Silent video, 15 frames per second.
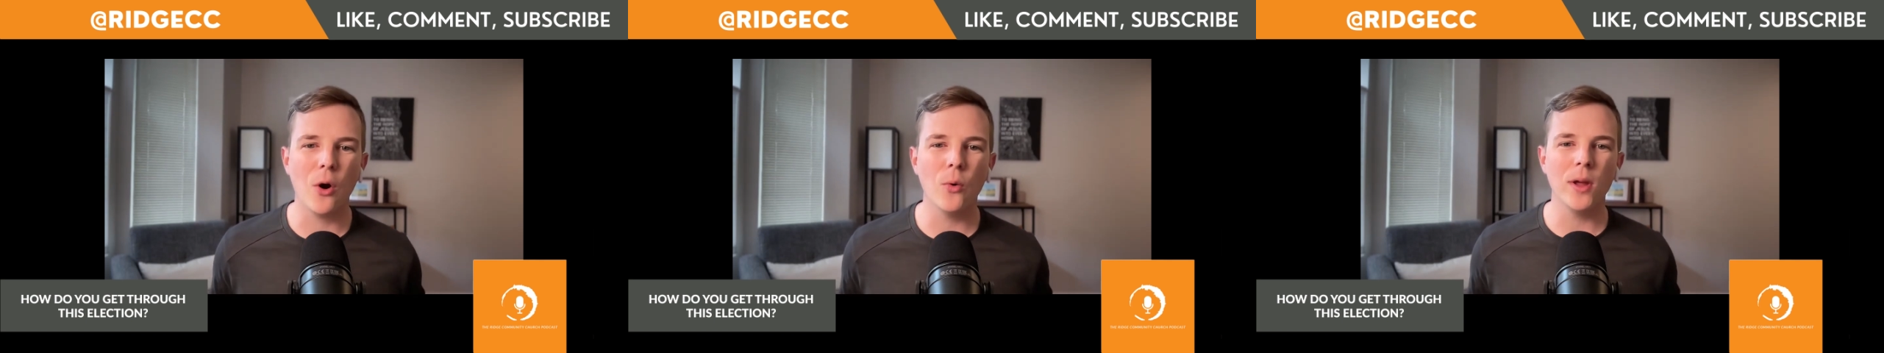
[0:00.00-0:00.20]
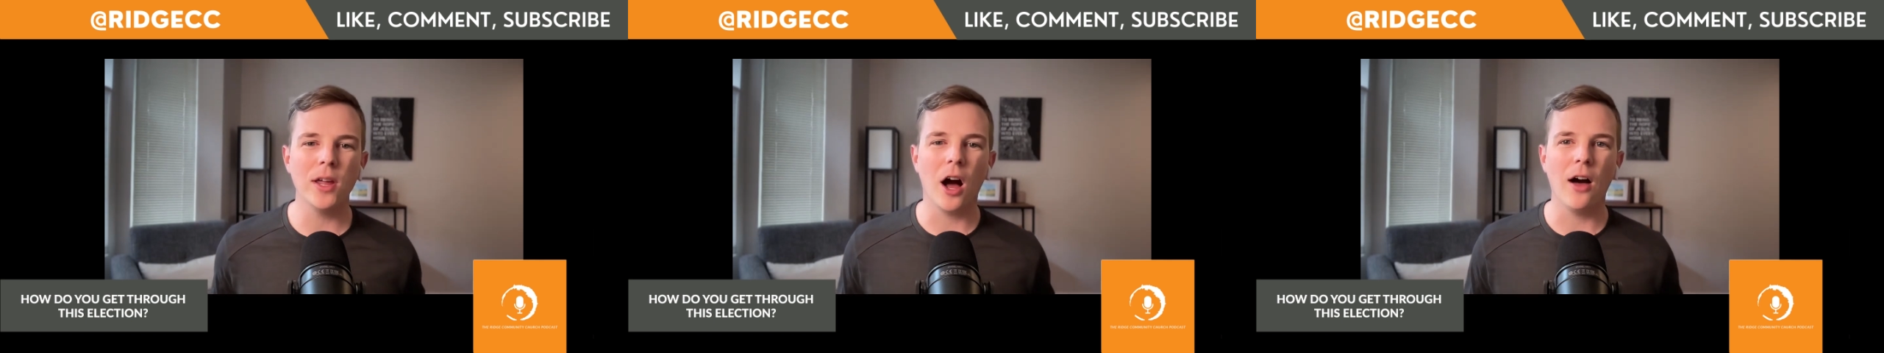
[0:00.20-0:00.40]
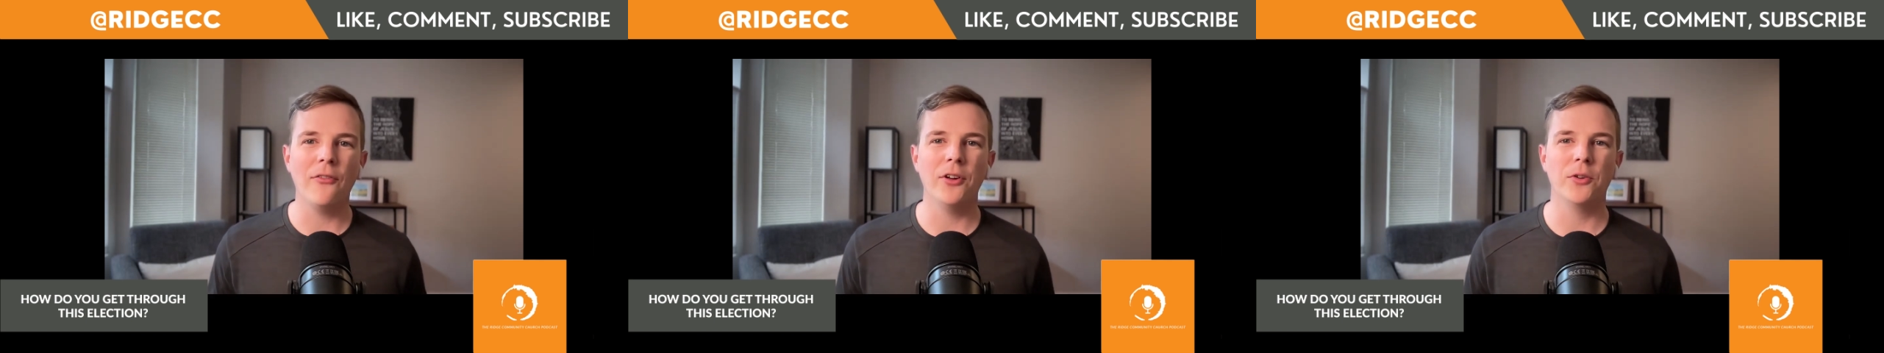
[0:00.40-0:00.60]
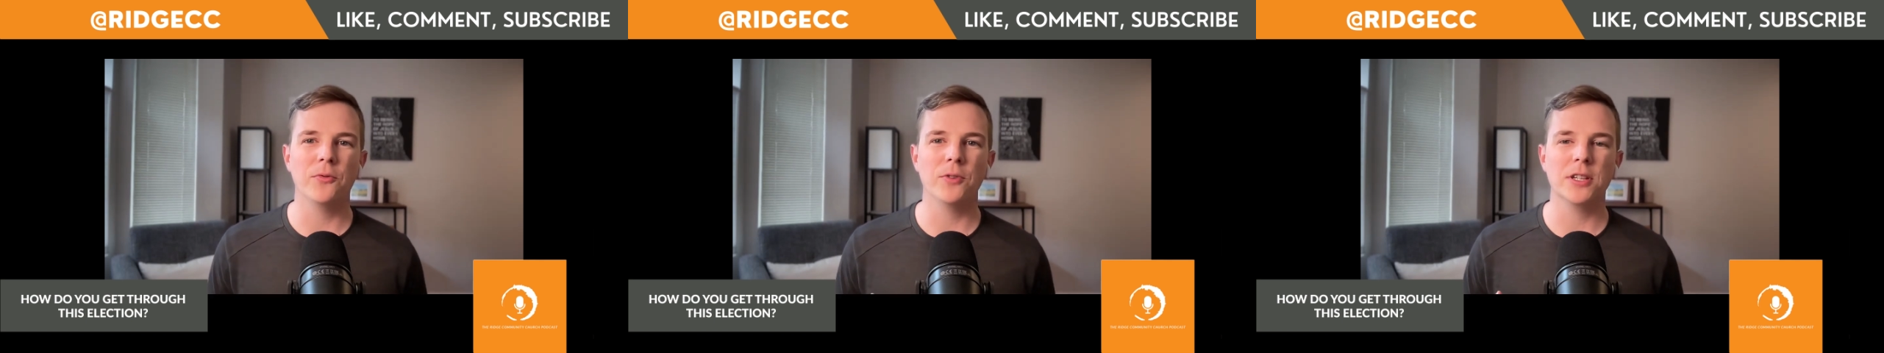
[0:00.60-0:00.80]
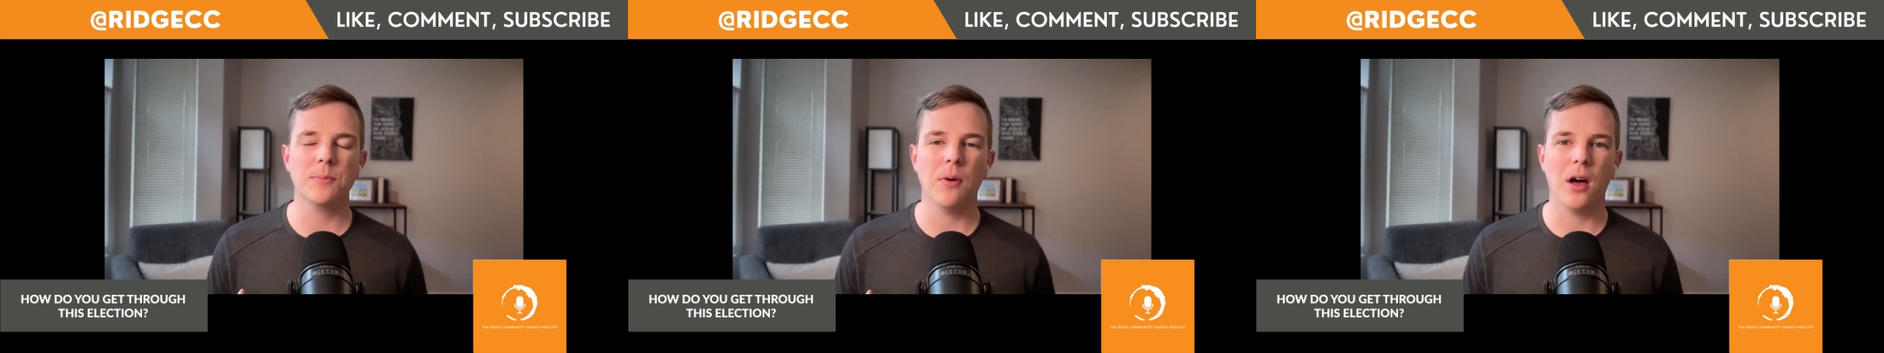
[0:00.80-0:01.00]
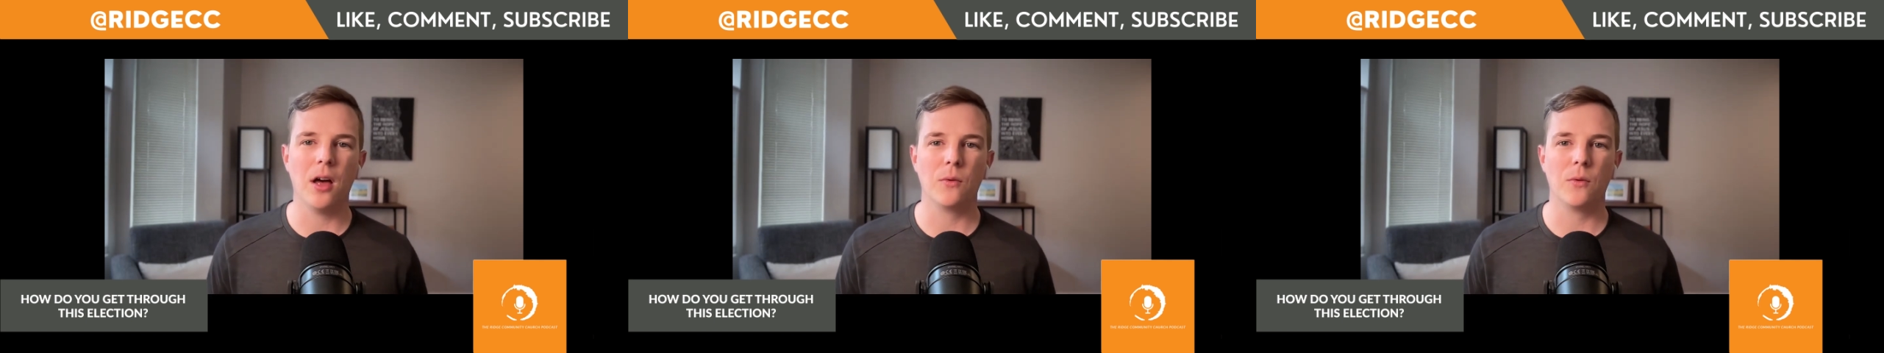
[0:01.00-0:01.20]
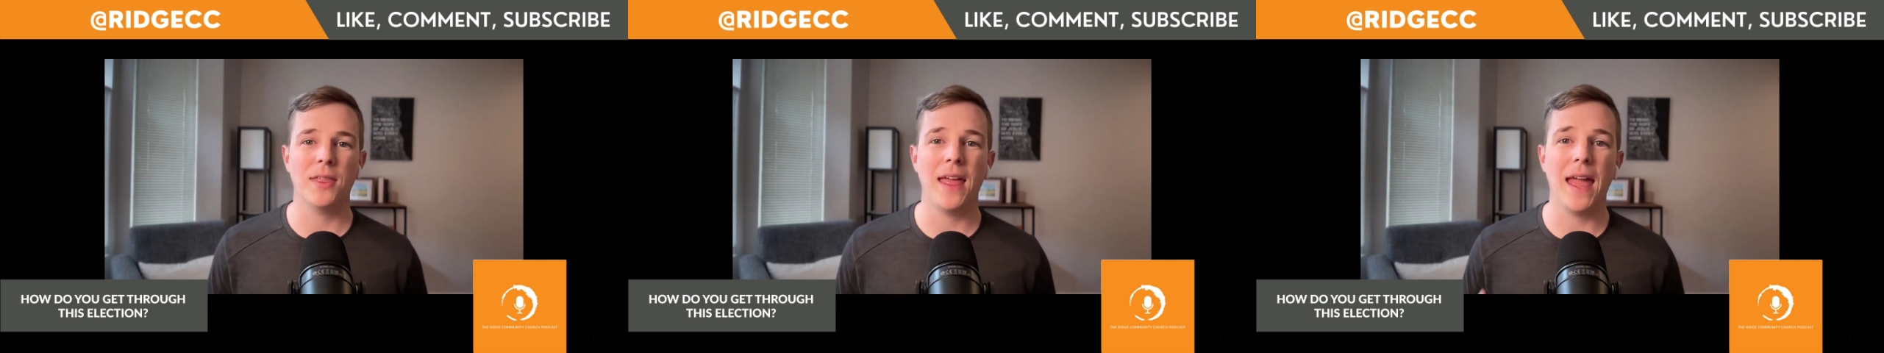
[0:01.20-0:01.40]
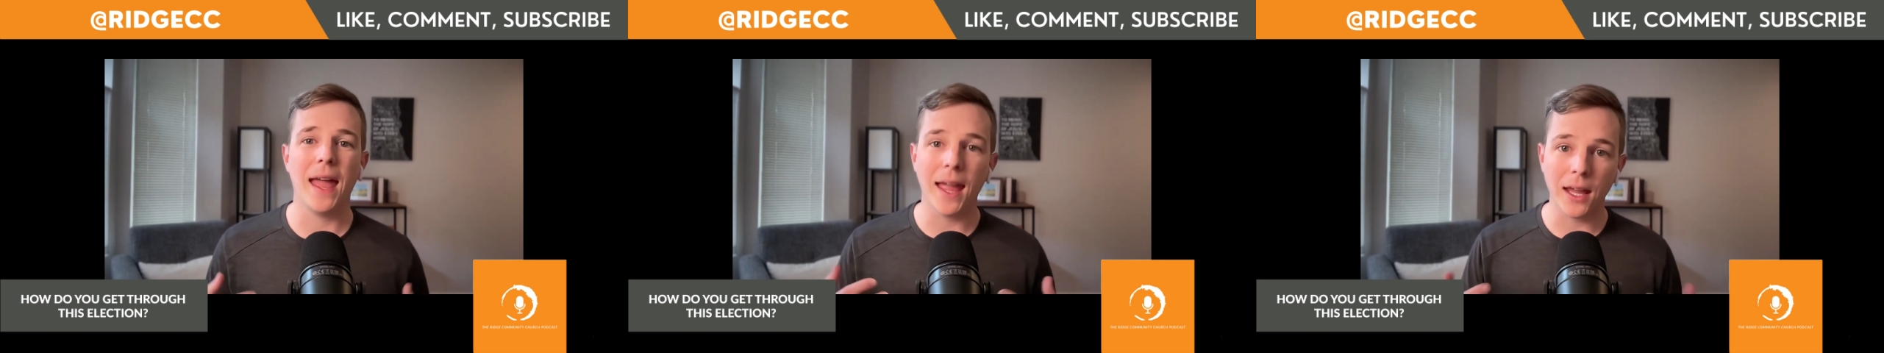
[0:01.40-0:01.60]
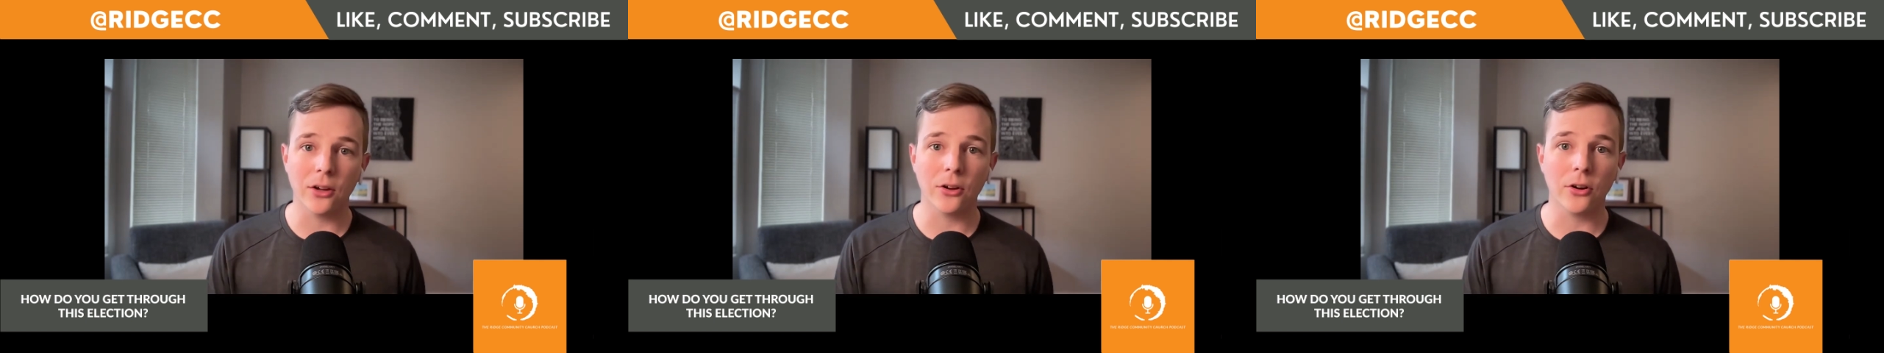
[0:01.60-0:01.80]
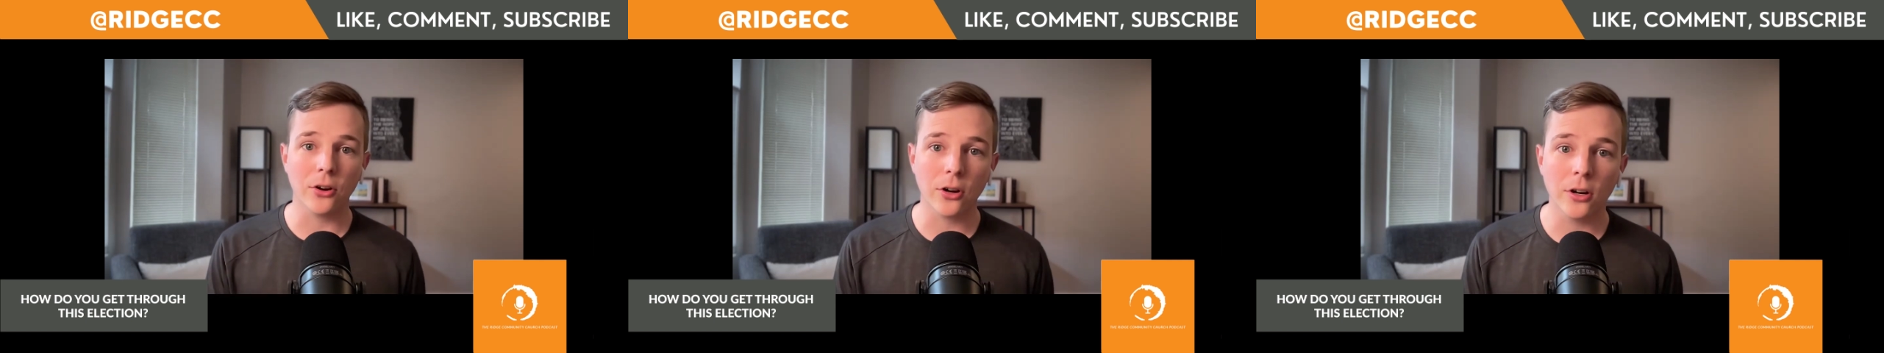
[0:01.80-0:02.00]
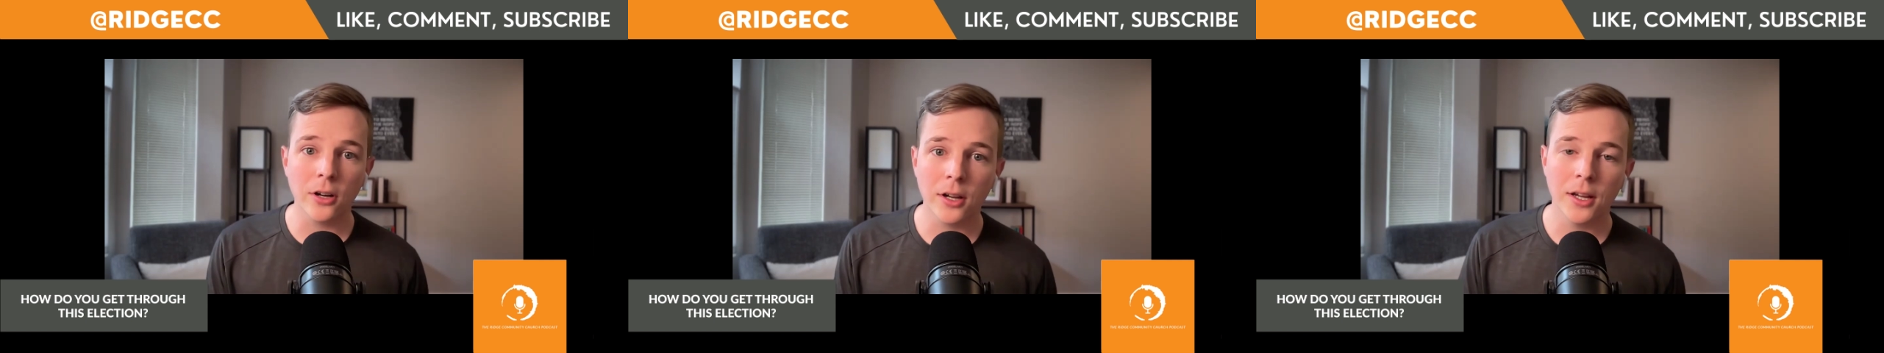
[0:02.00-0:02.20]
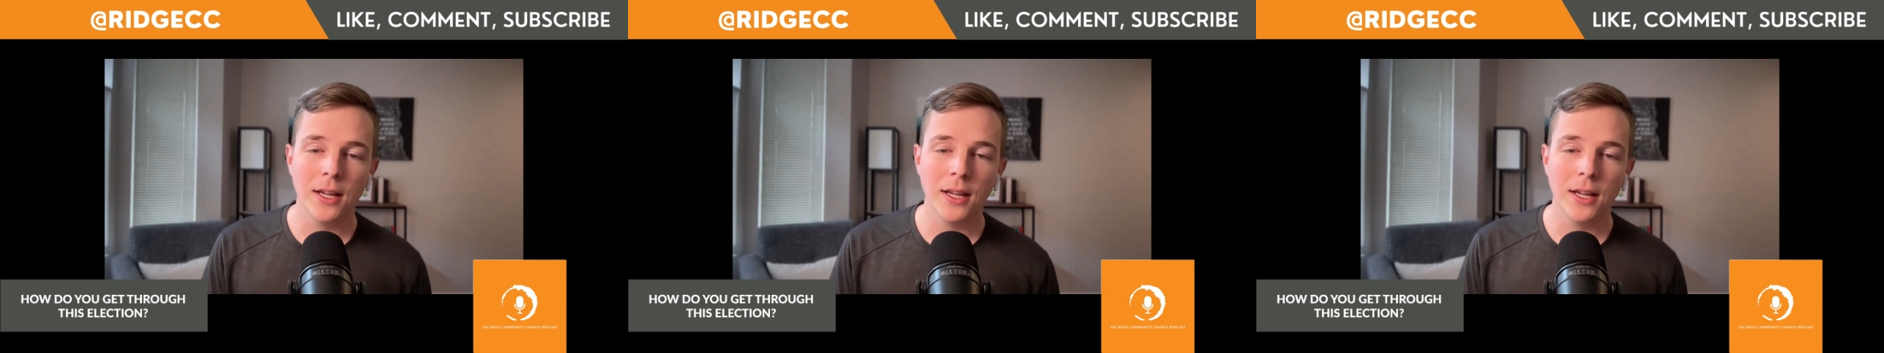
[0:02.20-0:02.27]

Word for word: we often respond with anger